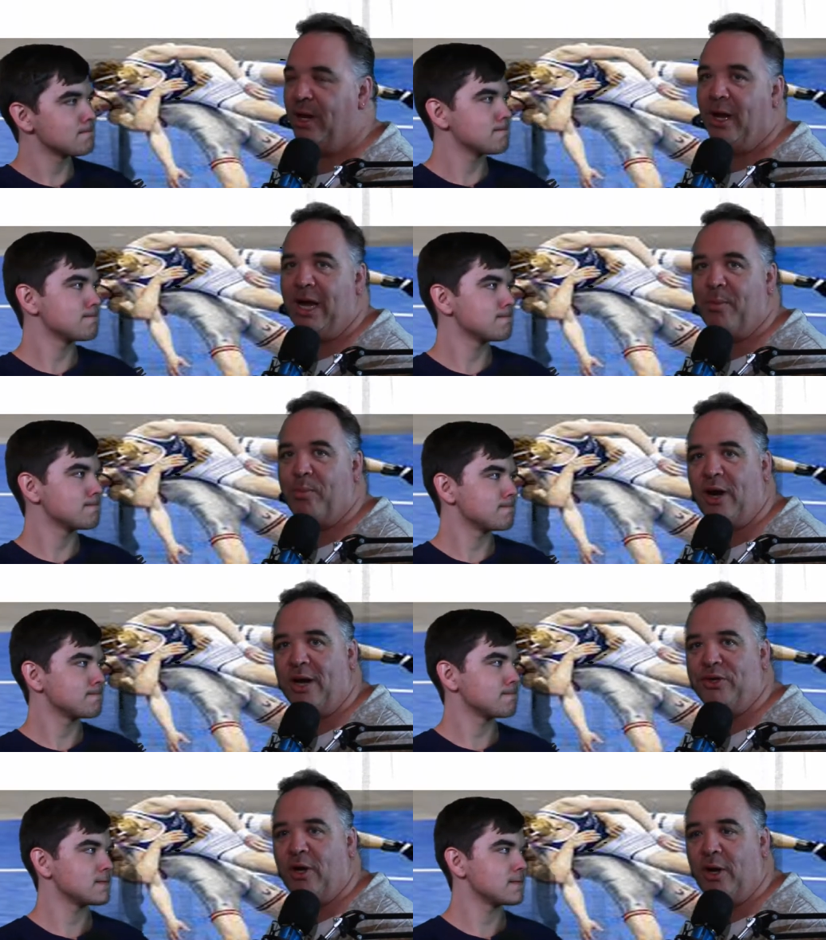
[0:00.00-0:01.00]
Speaker 1: at
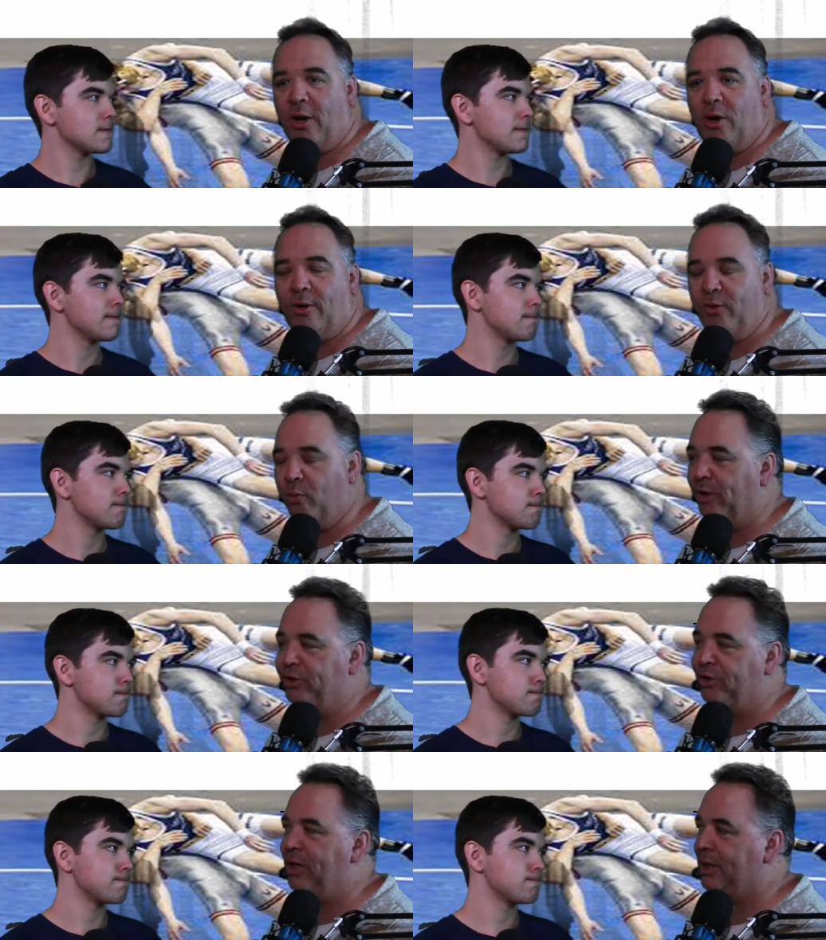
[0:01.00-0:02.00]
Project O. If you want
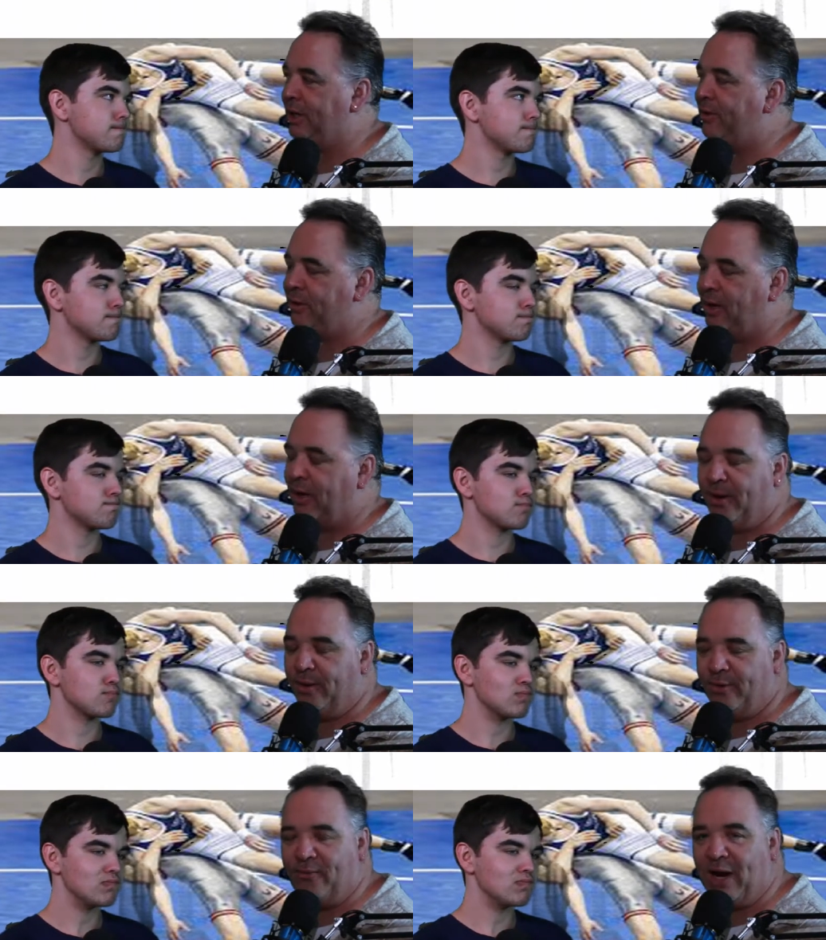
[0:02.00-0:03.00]
your tickets, uh,
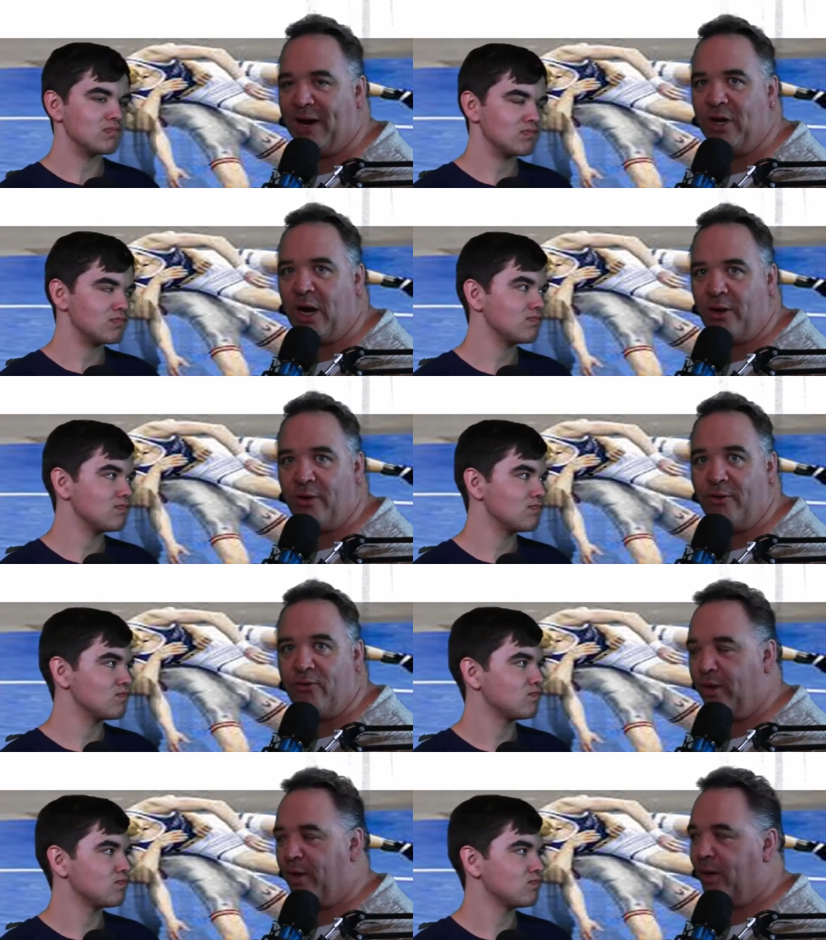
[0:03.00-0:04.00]
they're
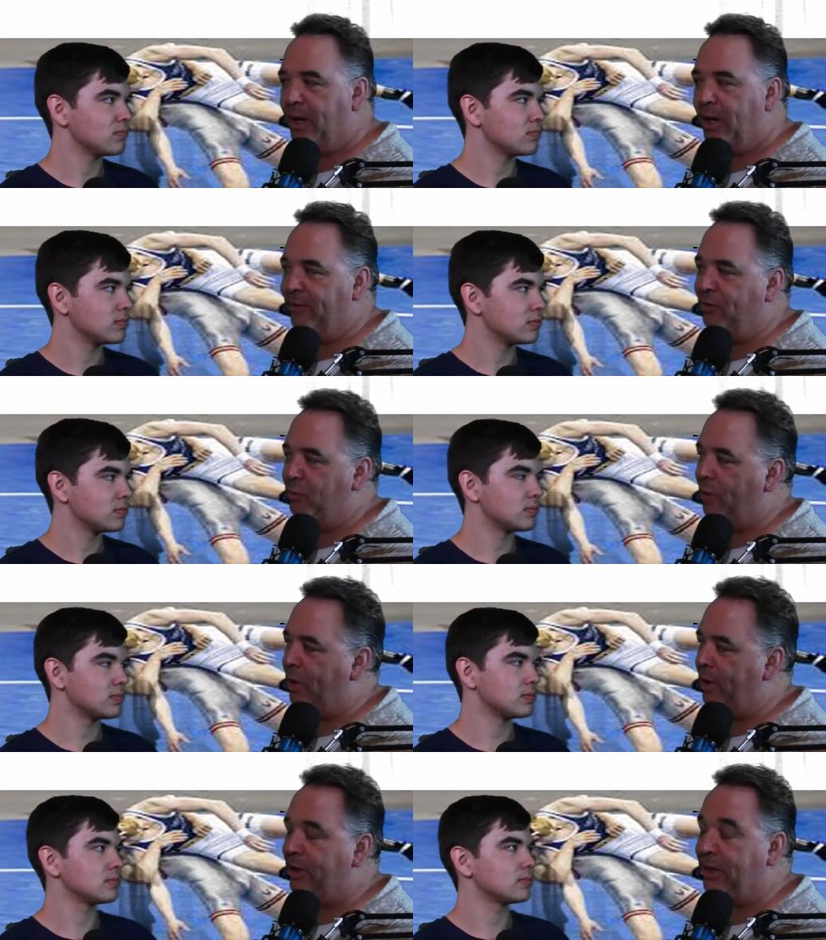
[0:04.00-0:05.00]
$5. If you
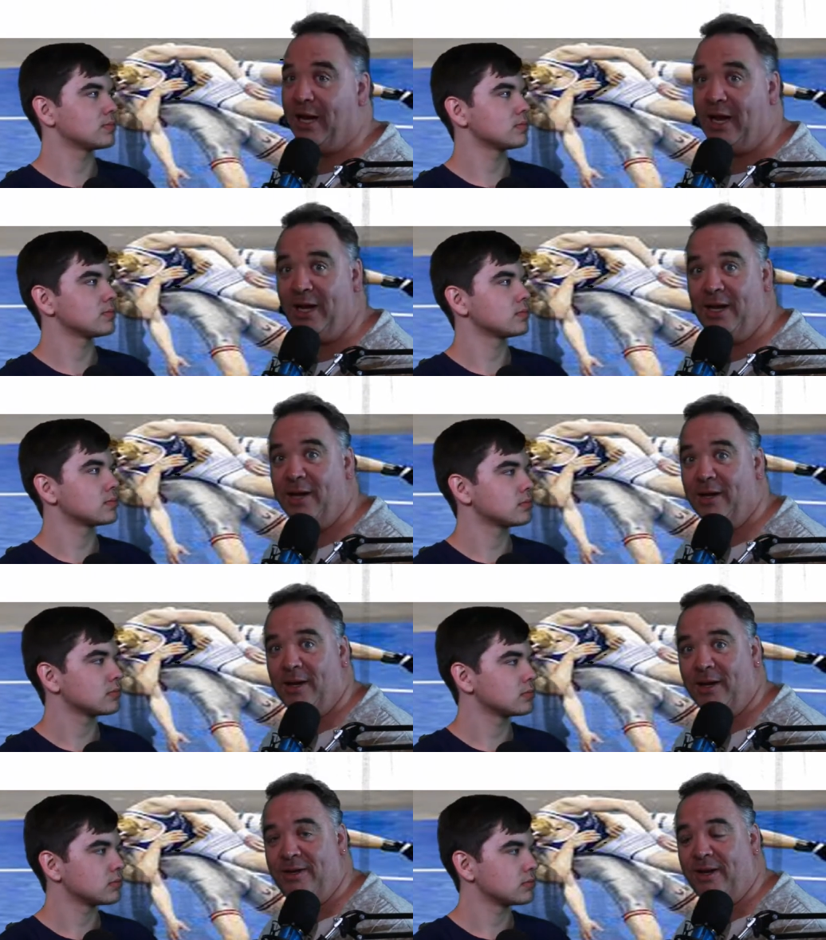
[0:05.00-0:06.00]
want to get a,
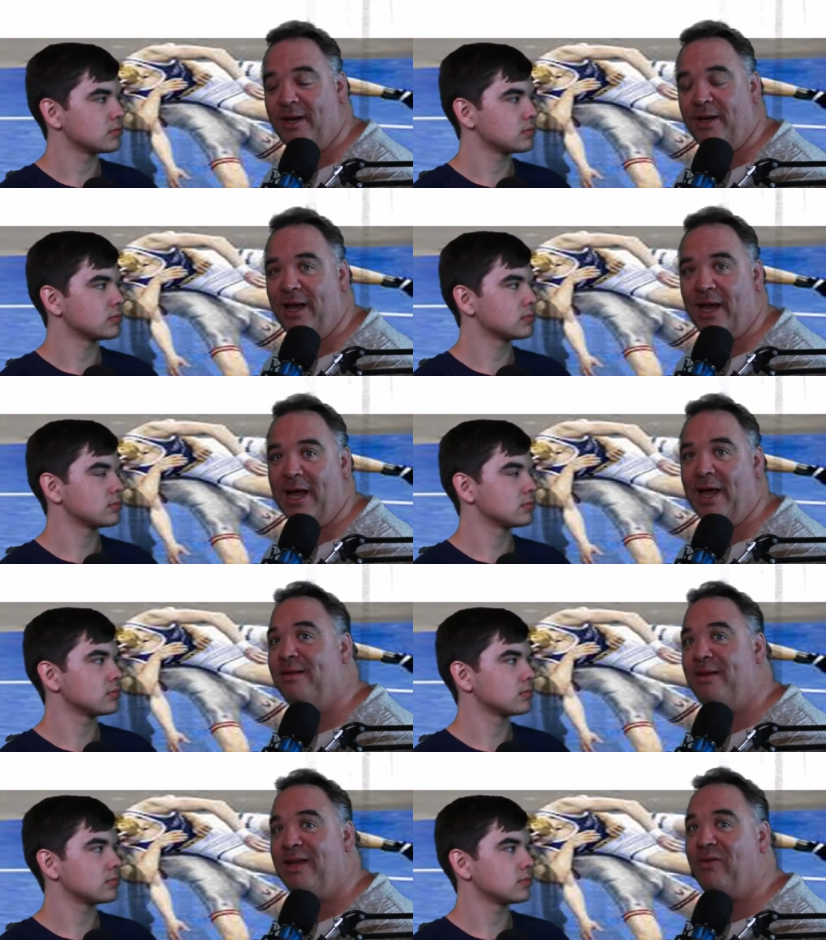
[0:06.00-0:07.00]
a ticket and a
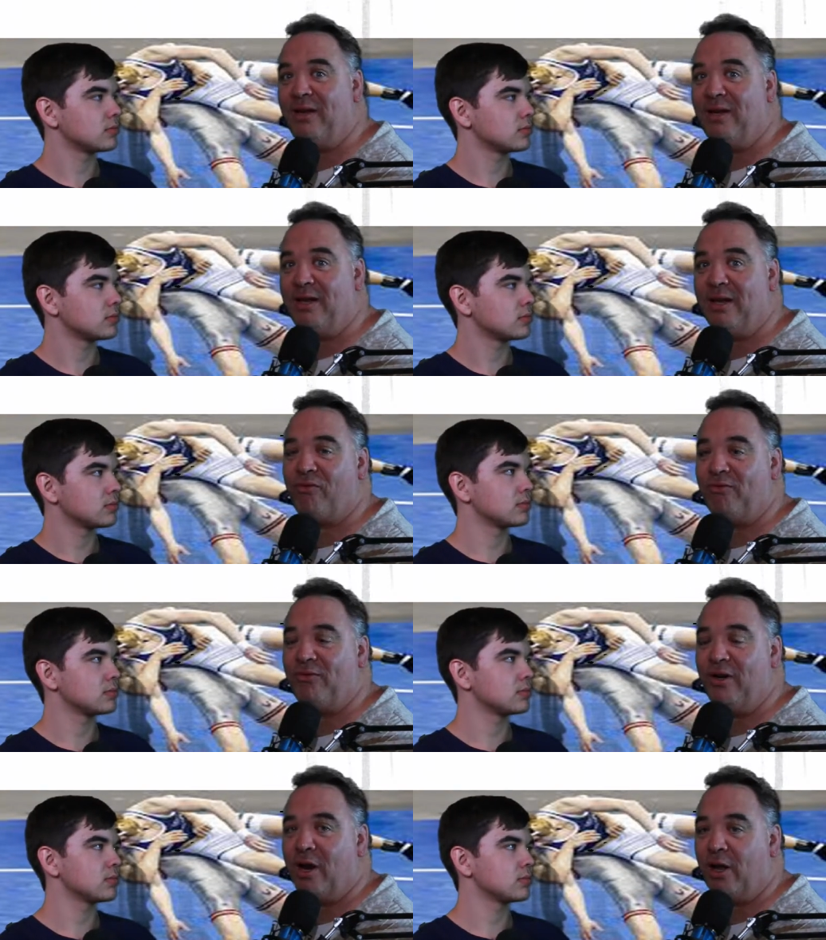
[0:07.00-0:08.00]
DVD, that's
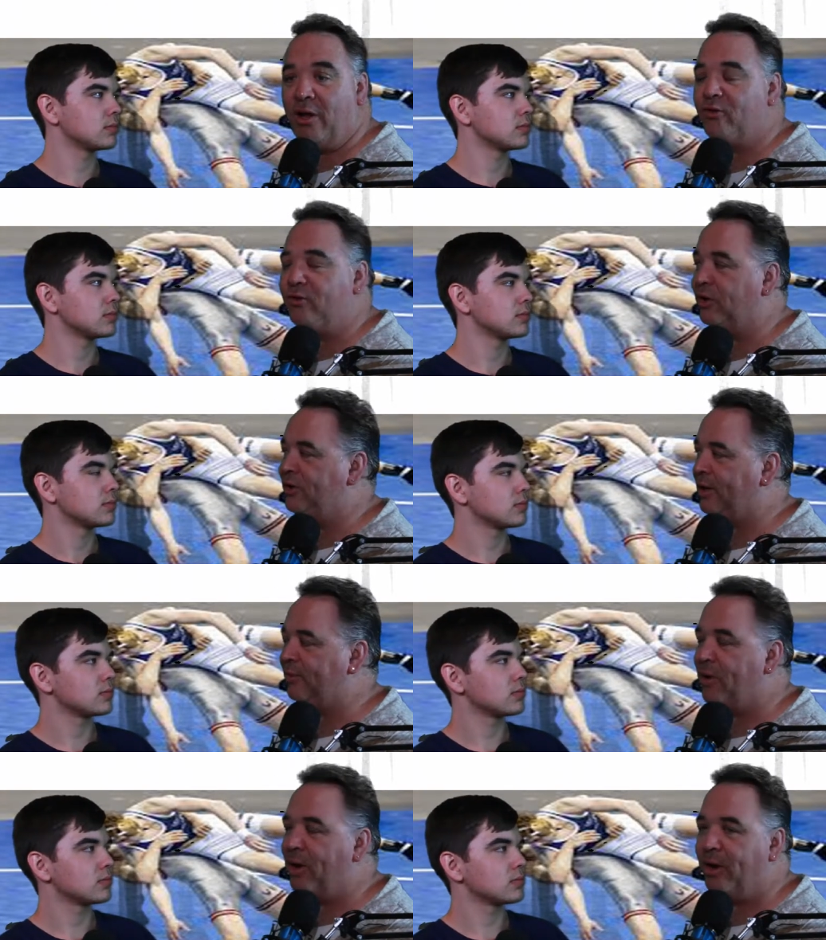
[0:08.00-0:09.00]
$15 to check
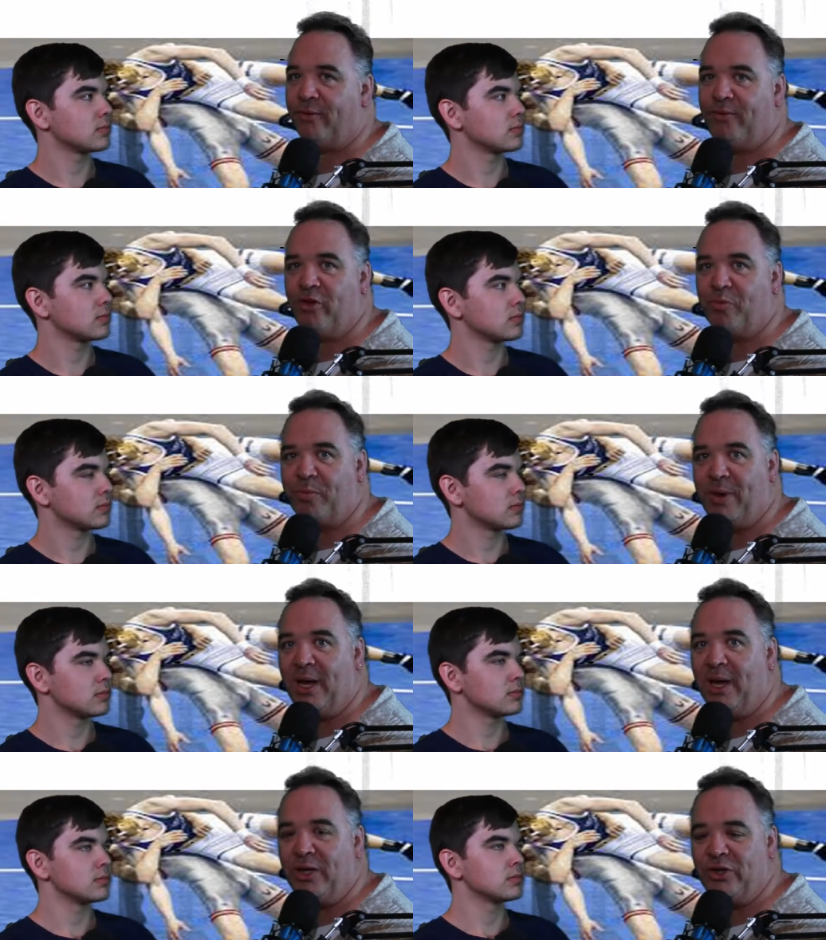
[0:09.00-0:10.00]
them out on their Facebook
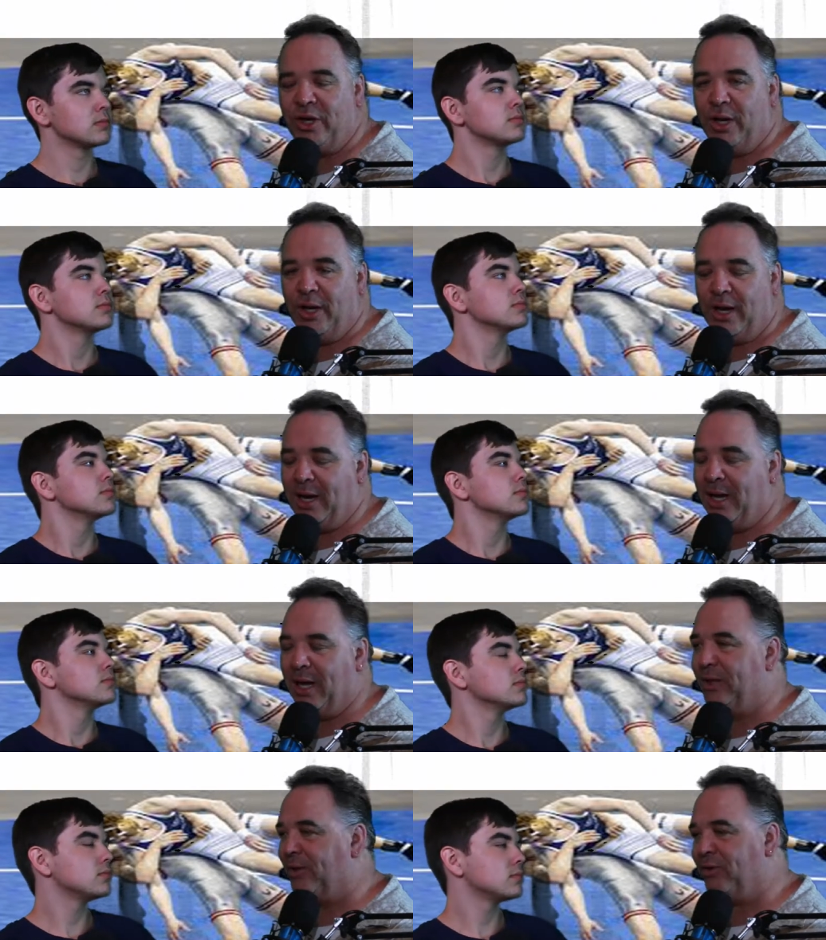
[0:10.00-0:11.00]
page
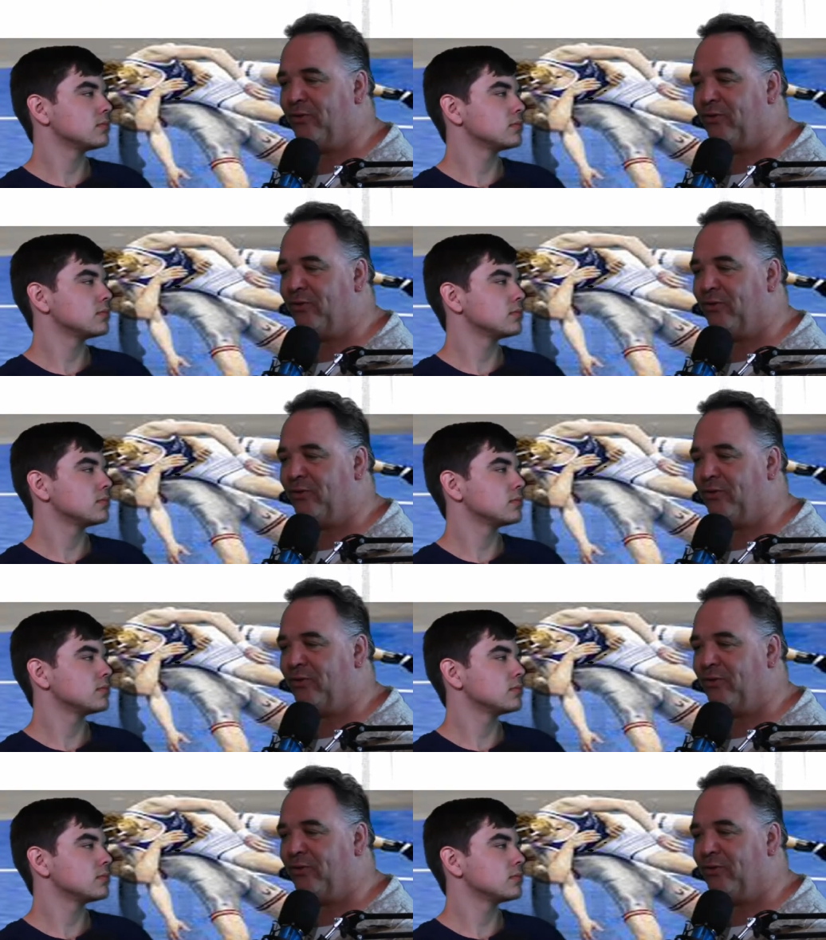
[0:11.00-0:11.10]
and uh, just